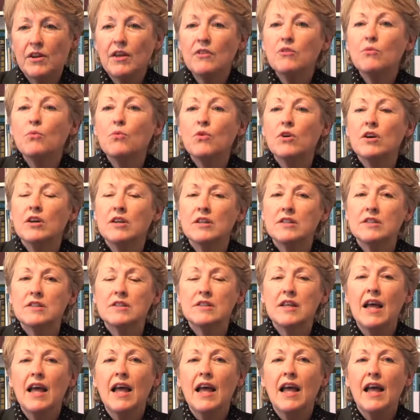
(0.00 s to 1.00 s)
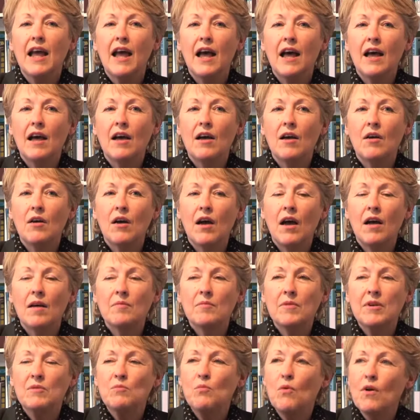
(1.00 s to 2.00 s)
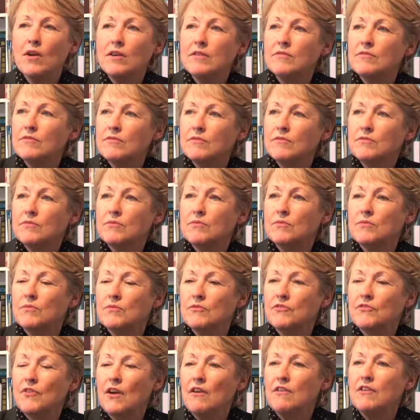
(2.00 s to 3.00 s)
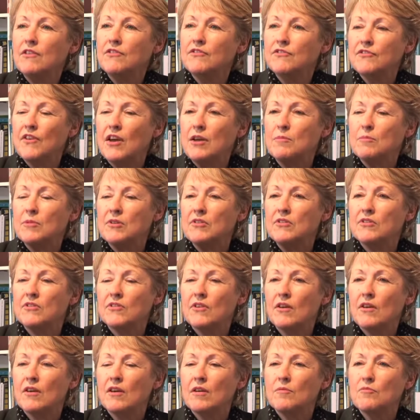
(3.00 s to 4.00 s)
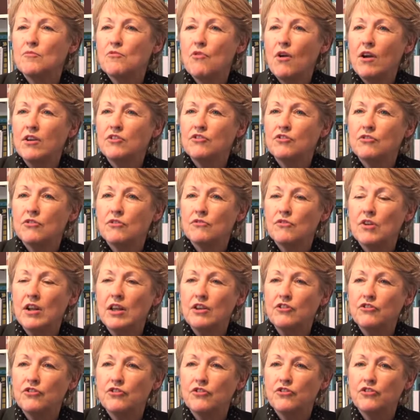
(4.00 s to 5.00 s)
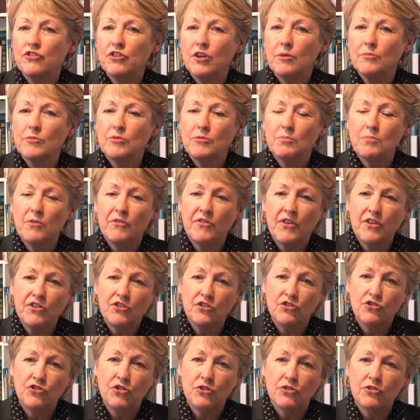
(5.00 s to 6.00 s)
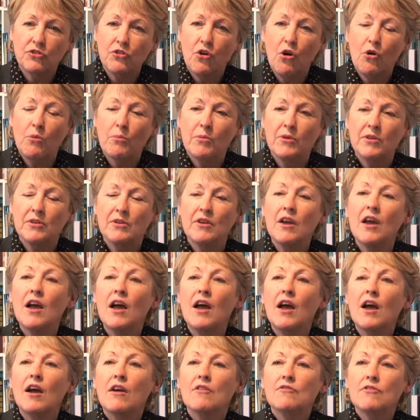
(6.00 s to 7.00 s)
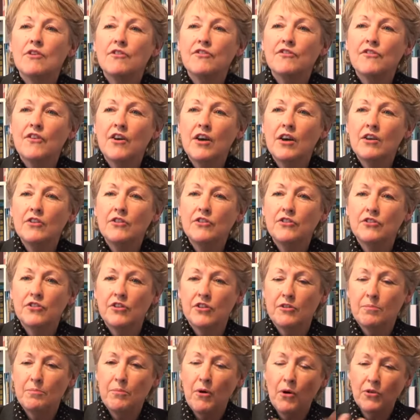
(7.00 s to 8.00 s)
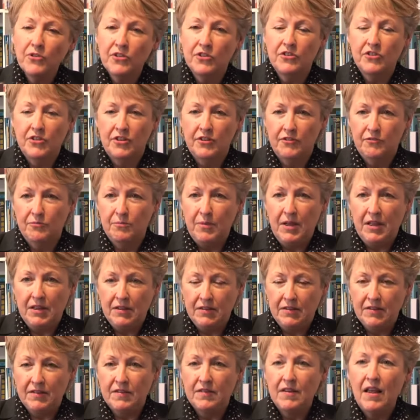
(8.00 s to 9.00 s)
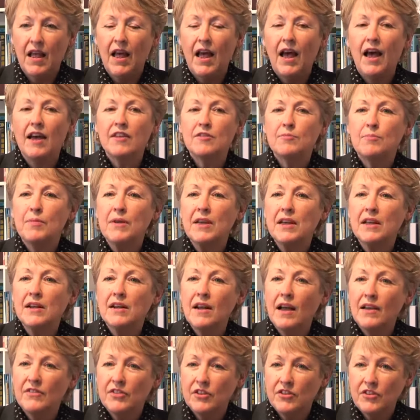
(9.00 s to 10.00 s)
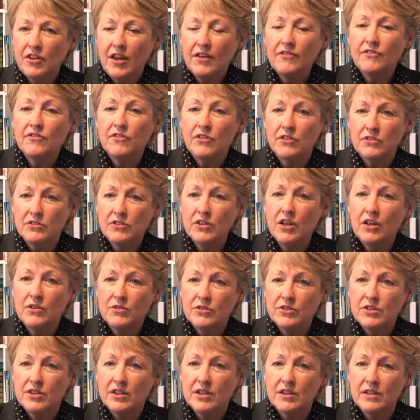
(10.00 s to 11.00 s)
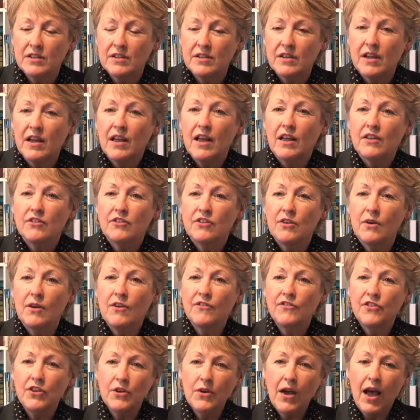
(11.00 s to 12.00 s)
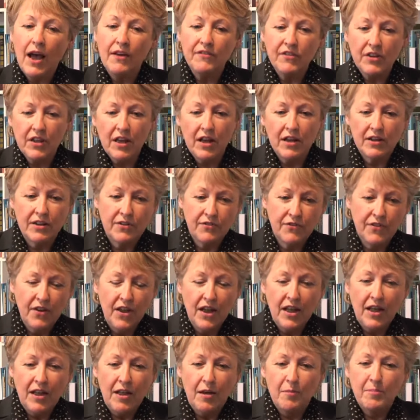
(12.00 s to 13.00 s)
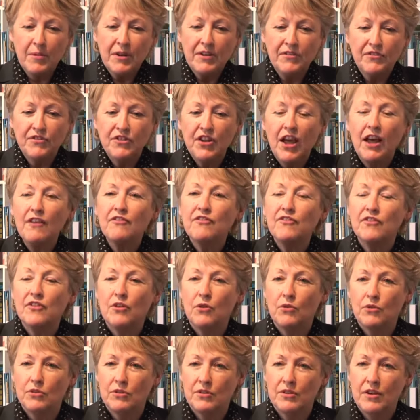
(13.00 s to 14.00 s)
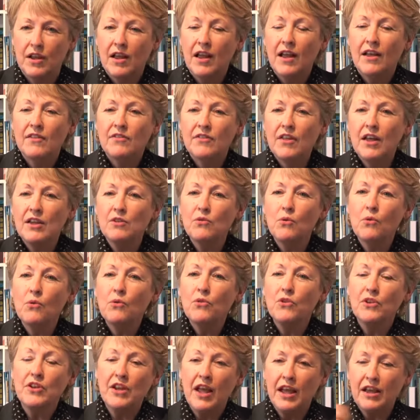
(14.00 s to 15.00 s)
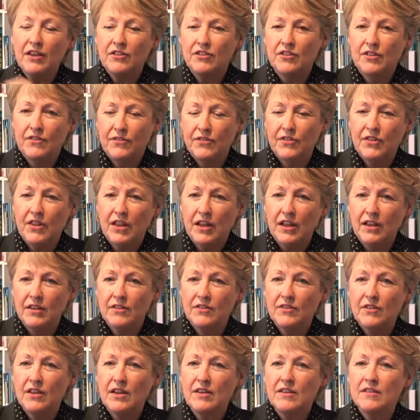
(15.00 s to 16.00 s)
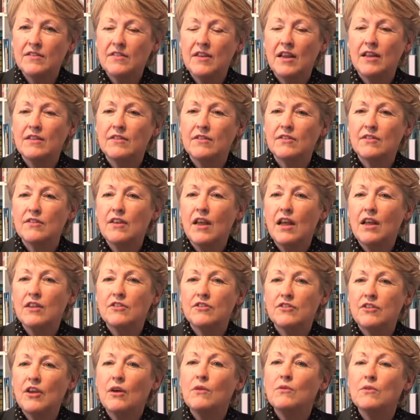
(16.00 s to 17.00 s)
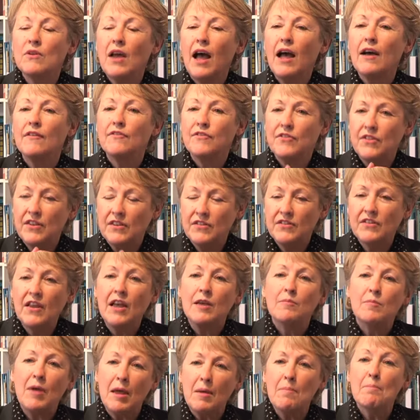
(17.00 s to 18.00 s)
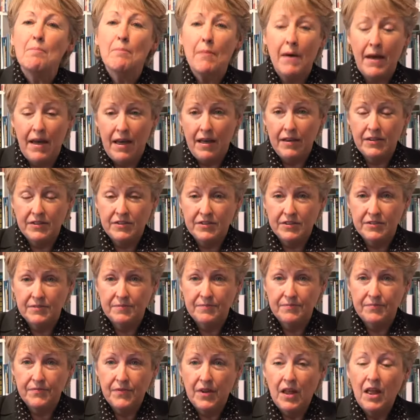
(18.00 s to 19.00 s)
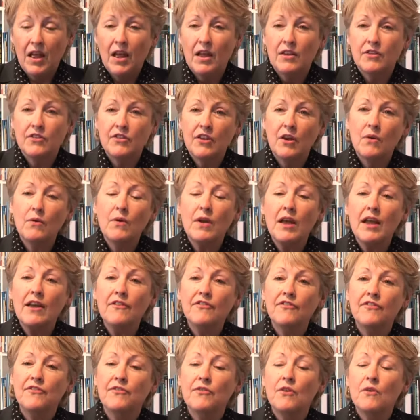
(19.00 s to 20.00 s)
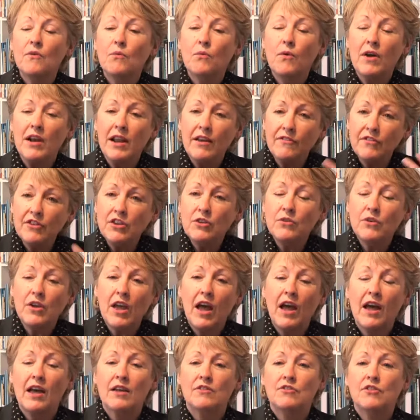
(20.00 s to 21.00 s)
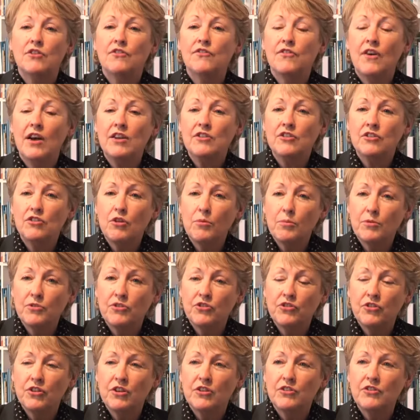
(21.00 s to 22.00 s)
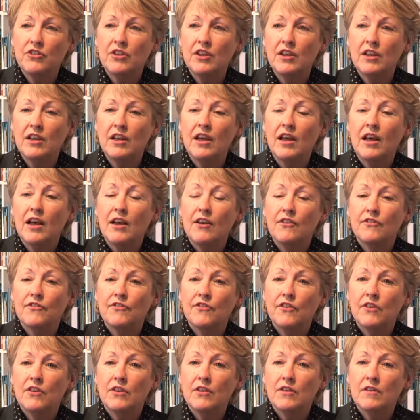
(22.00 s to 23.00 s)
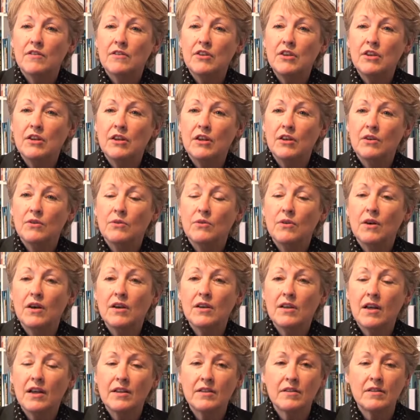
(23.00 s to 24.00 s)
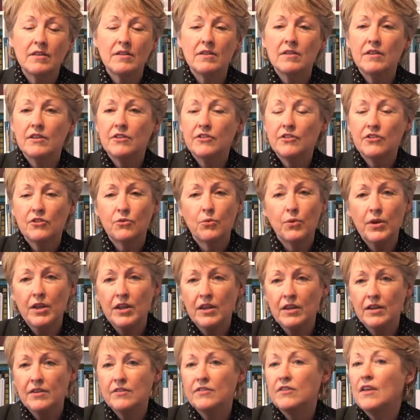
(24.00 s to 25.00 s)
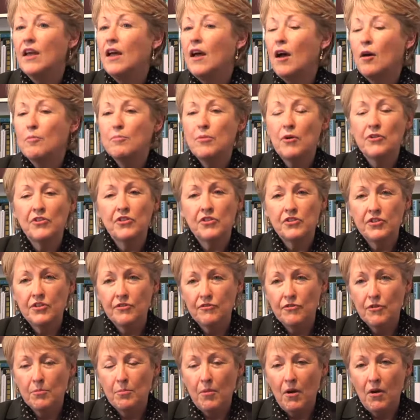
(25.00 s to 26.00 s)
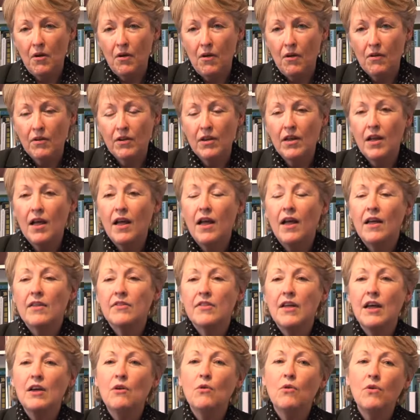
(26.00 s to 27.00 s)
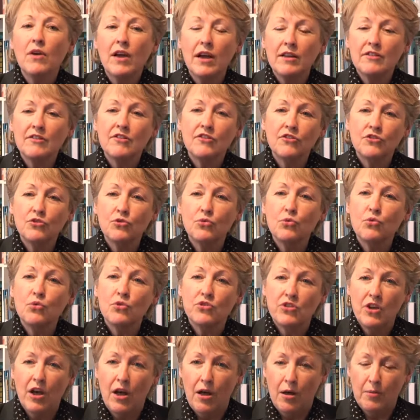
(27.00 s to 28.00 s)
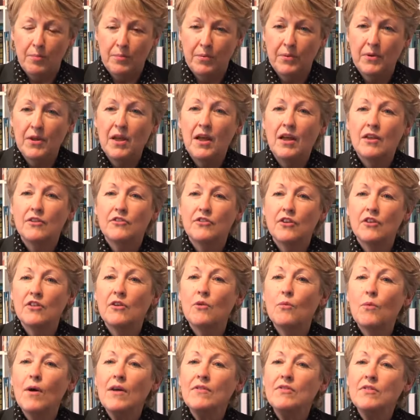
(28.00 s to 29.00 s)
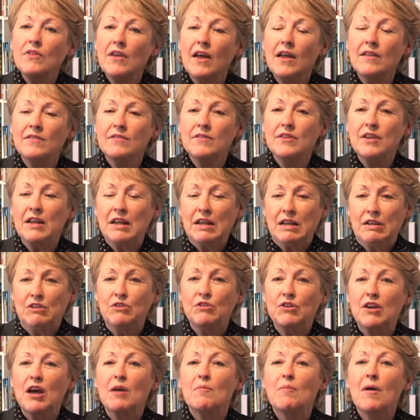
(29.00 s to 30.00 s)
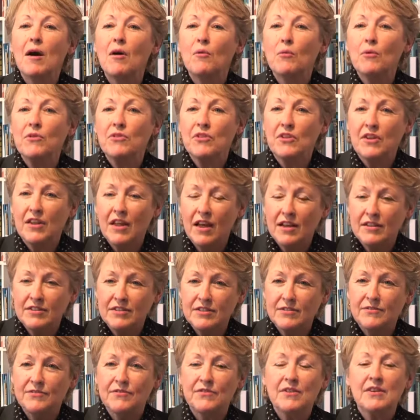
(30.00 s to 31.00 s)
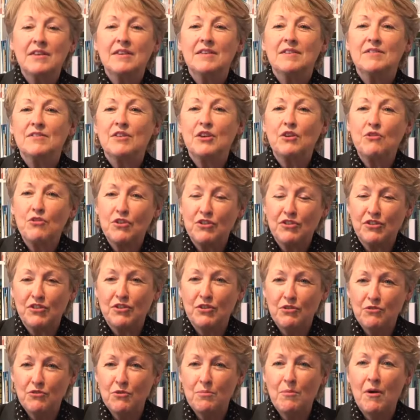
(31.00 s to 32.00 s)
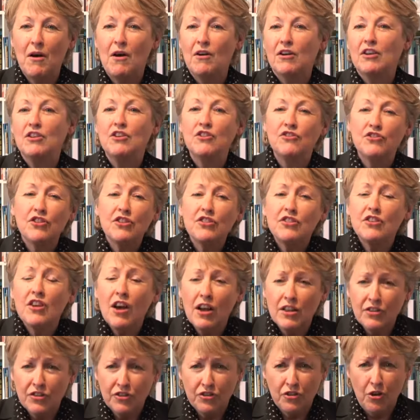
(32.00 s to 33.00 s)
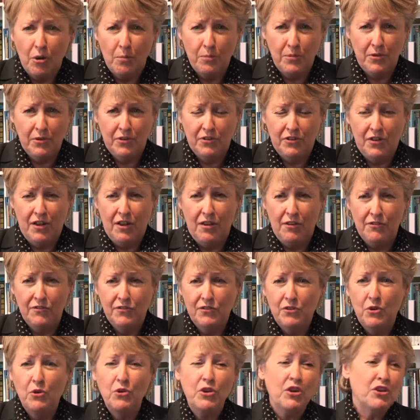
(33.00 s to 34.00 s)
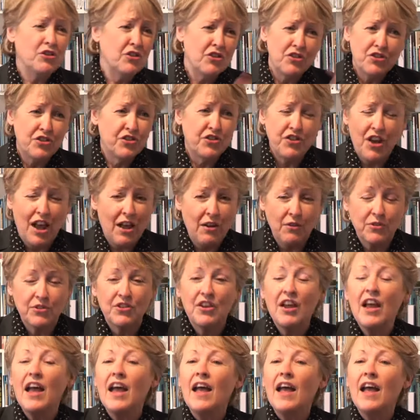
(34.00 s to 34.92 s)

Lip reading: other words, one very famous writer on relationships, Professor John Gottman, refers to the positive bits as being like the Teflon coating. So if you have a kind of a bit of Teflon, then all the negative things, in a sense, don't have the same impact. So if, whenever you can, you find an opportunity for, you know, a cuddle, a squeeze, a positive remark, they all get stored up so that when then you come up with the kind of the critical remark, you just can't stop yourself, or you just shout,